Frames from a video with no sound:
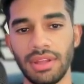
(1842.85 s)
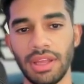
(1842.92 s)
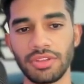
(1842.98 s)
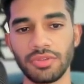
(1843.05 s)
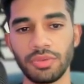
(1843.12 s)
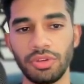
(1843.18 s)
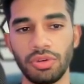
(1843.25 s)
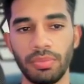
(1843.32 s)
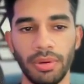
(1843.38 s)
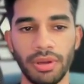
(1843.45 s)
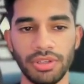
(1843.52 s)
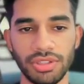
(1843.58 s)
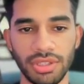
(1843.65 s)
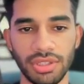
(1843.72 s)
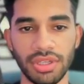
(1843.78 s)
That's what your
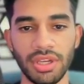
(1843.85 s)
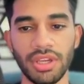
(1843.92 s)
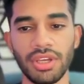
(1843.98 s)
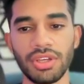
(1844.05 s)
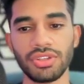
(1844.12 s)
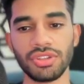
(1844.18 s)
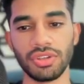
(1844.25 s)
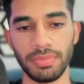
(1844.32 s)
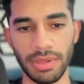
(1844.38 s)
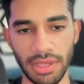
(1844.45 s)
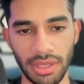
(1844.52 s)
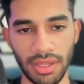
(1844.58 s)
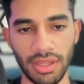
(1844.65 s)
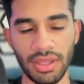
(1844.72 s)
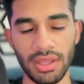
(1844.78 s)
budget should
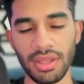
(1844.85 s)
be.